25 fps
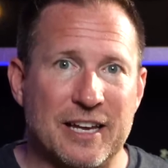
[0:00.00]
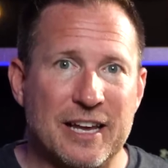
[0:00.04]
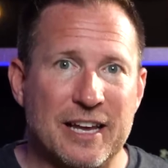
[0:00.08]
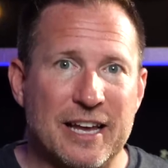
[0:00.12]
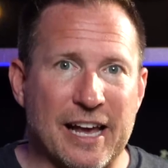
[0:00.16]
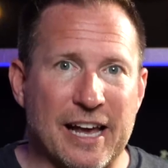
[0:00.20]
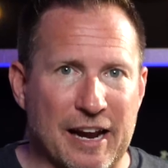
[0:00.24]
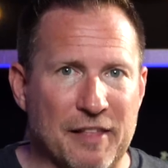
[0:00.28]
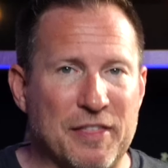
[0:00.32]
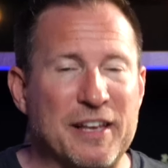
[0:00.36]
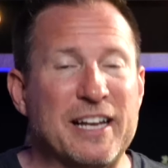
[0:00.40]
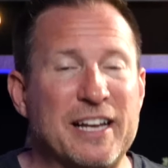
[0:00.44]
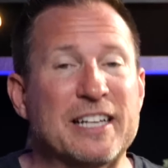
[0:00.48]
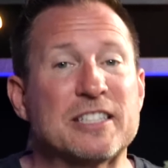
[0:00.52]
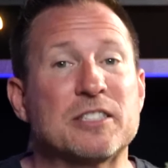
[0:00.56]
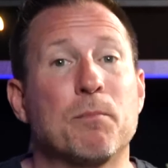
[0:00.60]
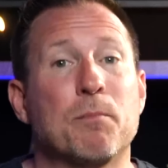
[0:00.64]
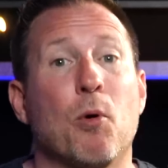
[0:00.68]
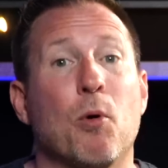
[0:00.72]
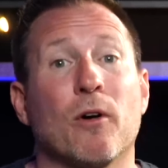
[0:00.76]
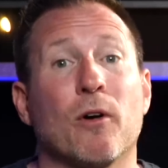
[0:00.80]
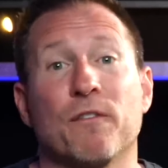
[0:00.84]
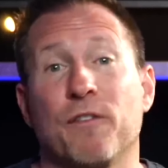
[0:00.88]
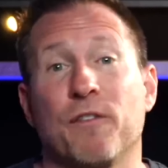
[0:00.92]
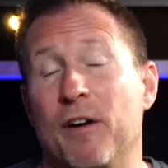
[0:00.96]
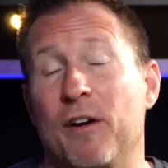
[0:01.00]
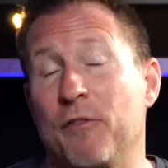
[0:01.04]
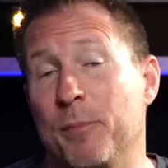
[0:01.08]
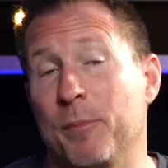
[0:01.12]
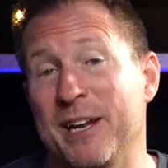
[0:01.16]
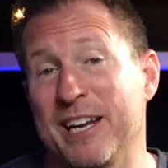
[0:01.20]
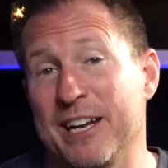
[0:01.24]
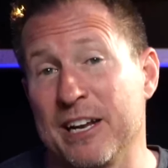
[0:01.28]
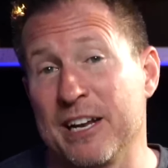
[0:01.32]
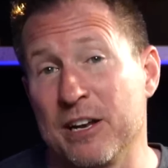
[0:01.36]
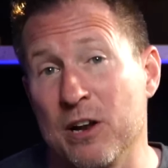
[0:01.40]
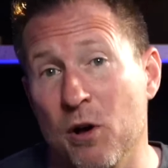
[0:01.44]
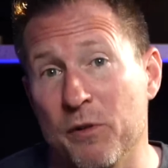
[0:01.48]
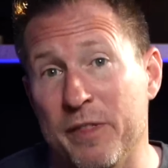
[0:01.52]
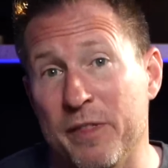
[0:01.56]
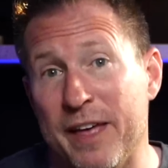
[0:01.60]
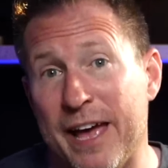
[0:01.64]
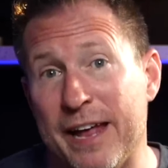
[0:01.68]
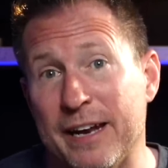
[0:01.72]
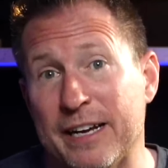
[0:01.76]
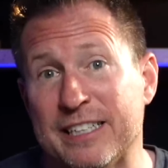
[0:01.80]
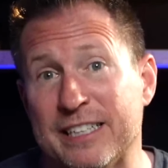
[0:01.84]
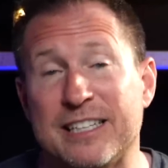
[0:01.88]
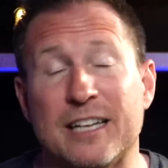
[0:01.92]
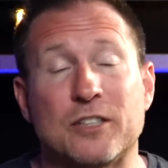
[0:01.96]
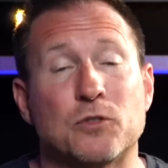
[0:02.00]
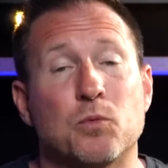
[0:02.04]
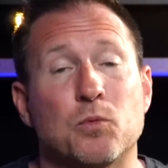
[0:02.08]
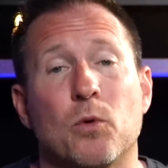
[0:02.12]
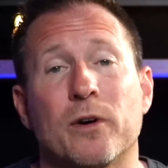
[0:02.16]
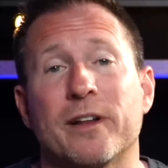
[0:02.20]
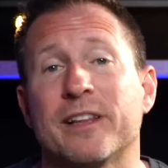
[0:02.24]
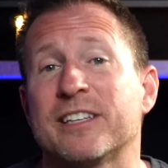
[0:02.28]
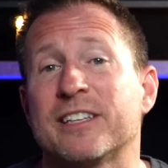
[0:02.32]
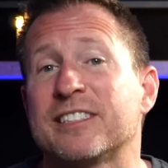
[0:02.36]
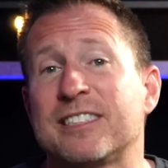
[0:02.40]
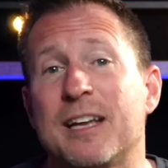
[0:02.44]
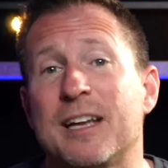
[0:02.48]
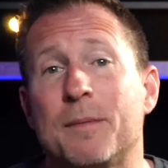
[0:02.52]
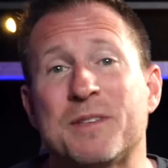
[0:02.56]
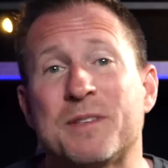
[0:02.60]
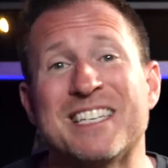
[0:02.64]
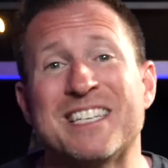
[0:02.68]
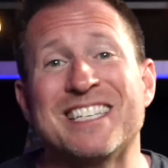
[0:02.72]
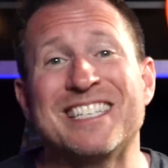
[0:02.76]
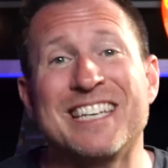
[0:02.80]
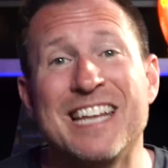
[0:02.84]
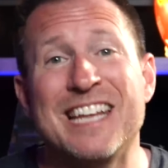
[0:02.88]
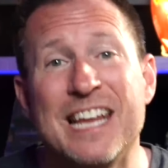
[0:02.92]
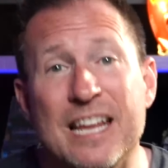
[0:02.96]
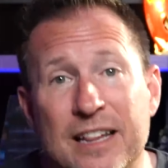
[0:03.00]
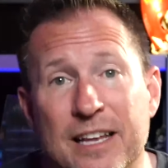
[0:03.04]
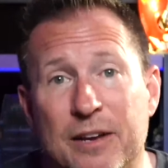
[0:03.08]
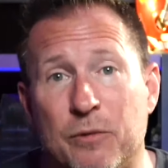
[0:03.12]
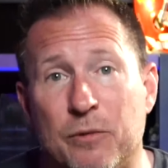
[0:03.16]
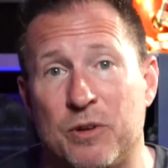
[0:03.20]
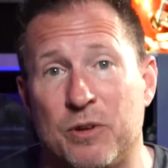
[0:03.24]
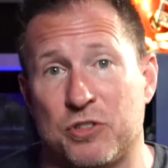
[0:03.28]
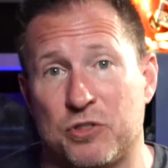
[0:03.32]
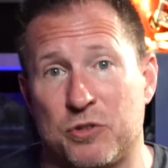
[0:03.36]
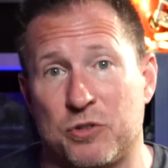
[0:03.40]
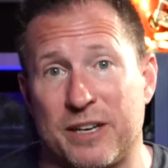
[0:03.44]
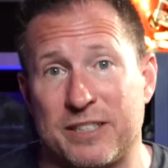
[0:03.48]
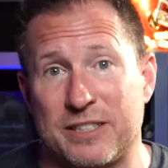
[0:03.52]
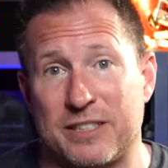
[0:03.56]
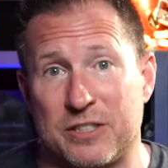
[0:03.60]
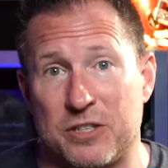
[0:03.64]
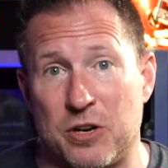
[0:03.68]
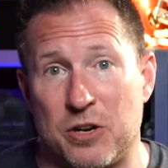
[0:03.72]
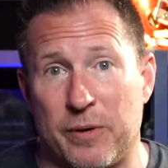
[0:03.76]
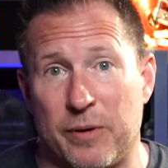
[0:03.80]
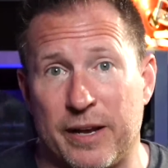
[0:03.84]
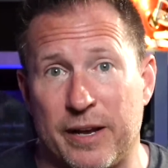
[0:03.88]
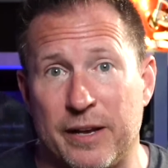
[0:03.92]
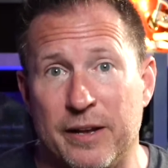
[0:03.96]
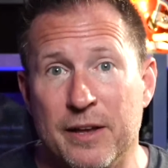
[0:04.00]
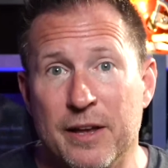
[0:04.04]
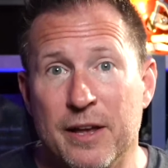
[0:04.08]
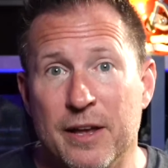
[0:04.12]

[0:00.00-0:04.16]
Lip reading: And I think it's important for everybody to know that because that's one of the steps in dealing with stress is knowing,